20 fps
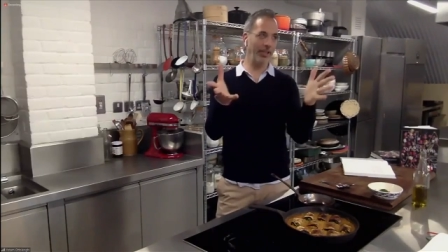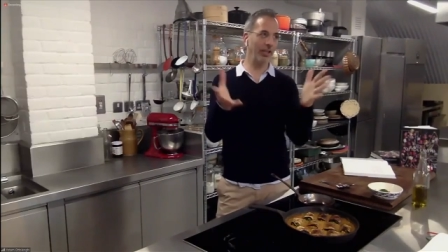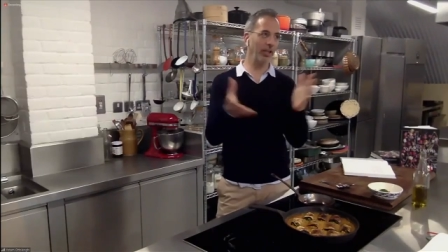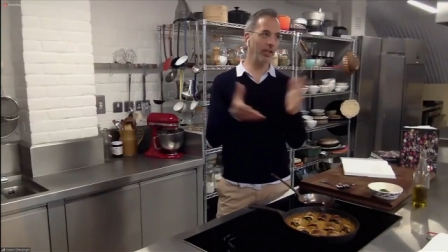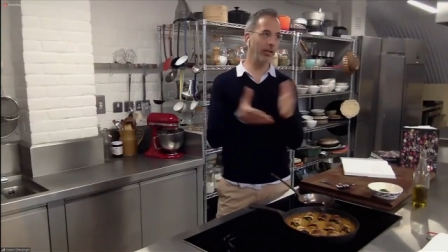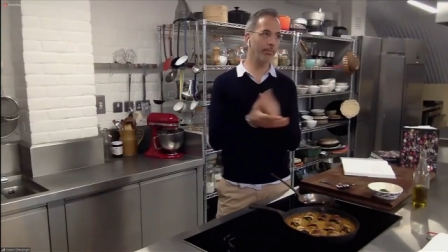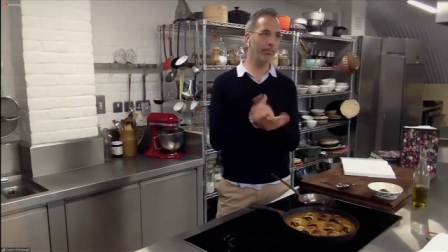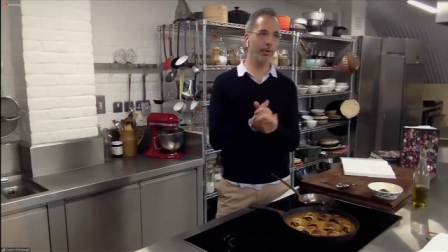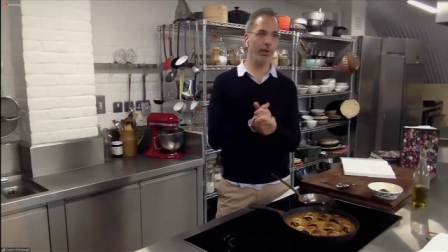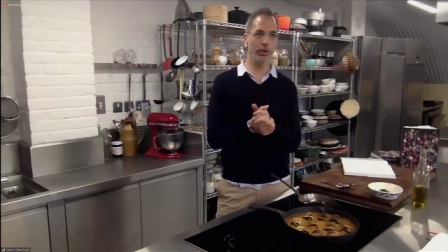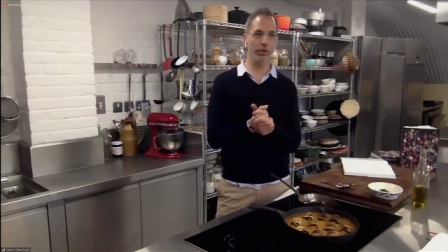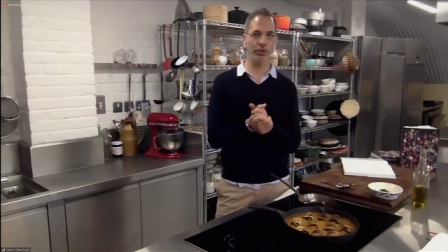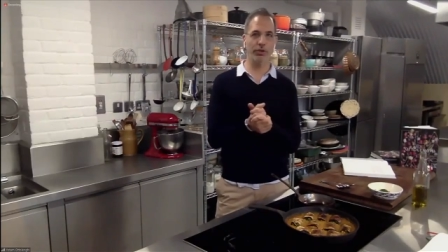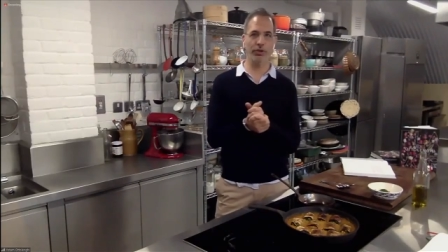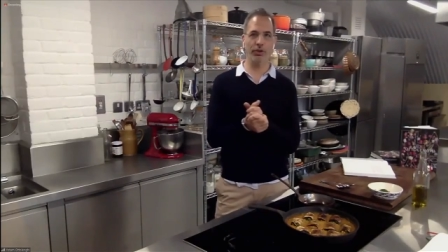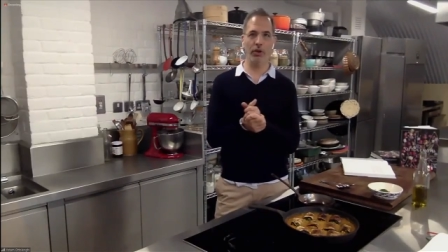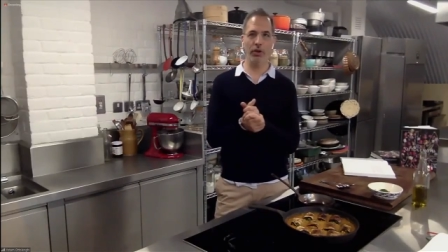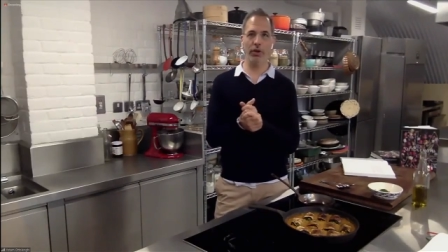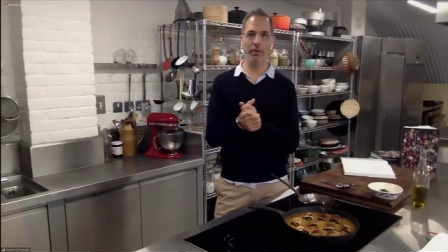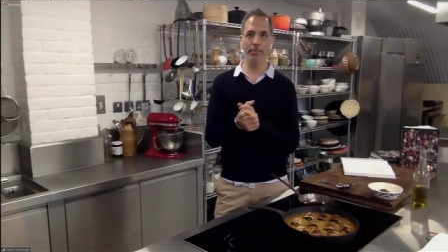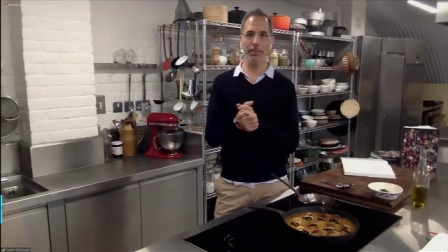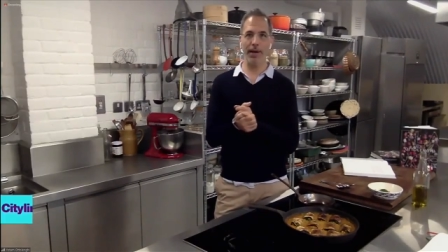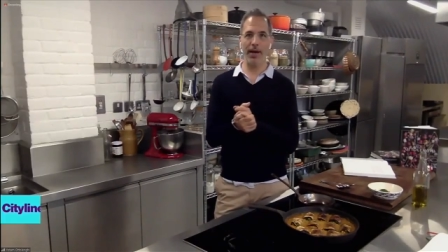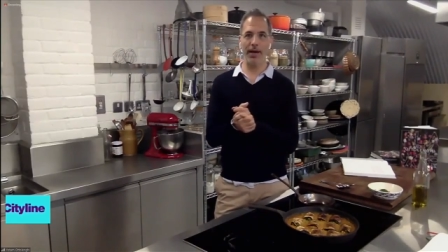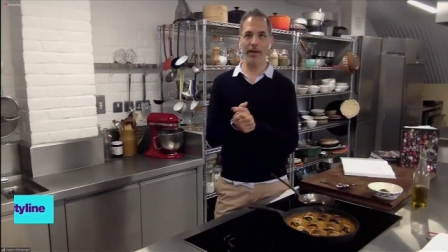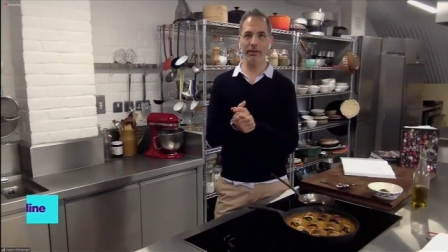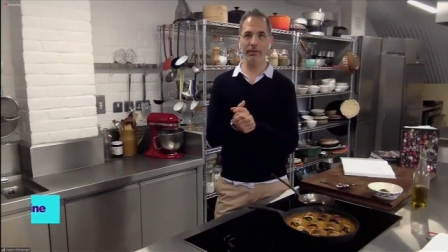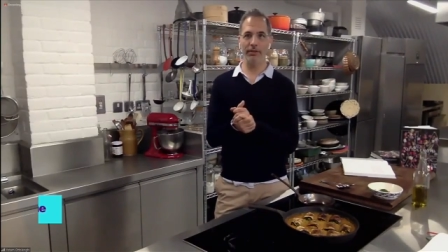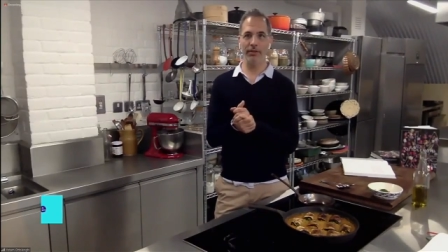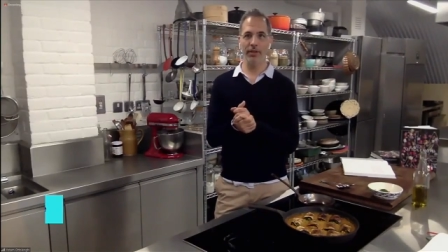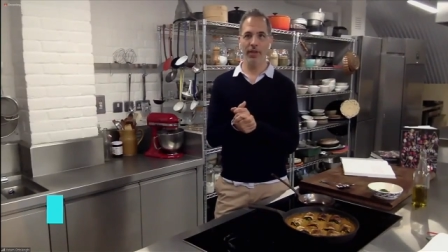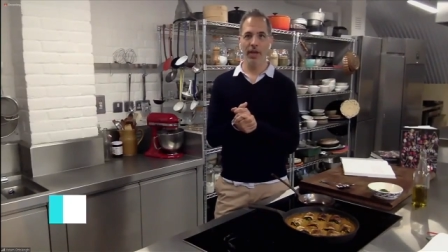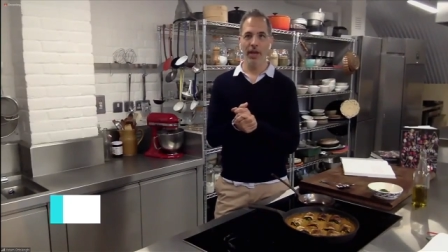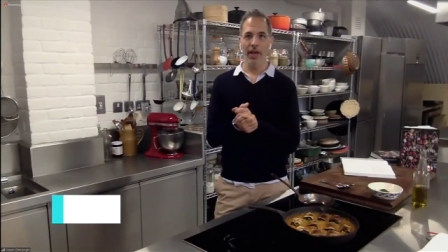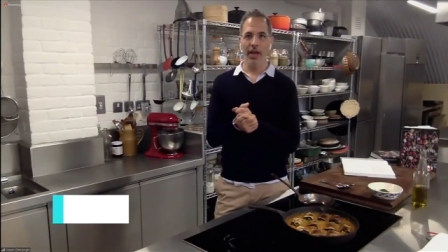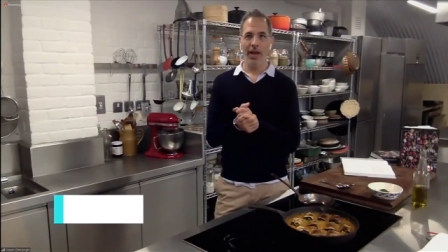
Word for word: particular approach is all about,